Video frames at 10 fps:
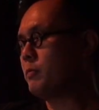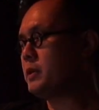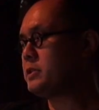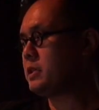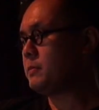or
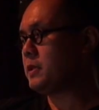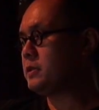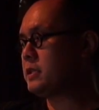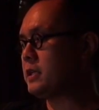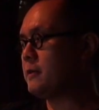
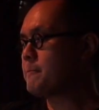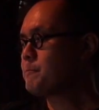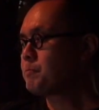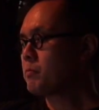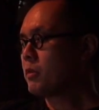
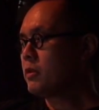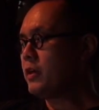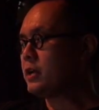PCPT,